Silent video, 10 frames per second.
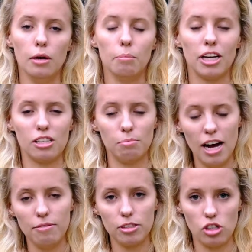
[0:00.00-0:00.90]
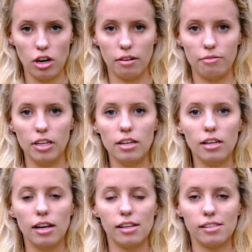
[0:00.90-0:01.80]
Because my photography
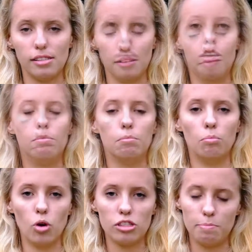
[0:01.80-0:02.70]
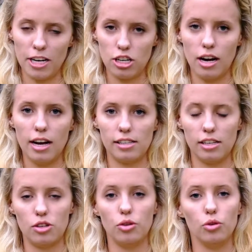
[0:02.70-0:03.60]
is more specialized
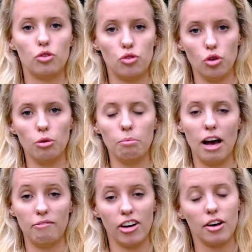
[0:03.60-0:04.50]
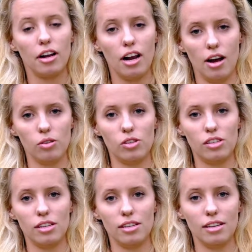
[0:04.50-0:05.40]
into zoom and very
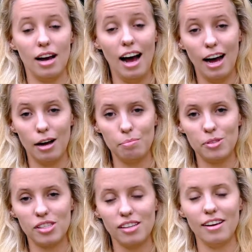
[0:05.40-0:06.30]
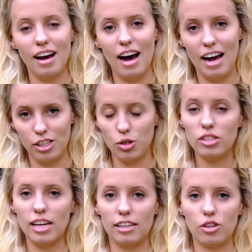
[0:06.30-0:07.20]
close ups, I do
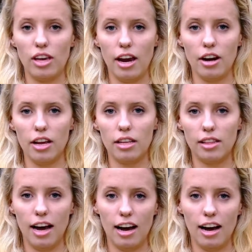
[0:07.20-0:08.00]
tend to carry the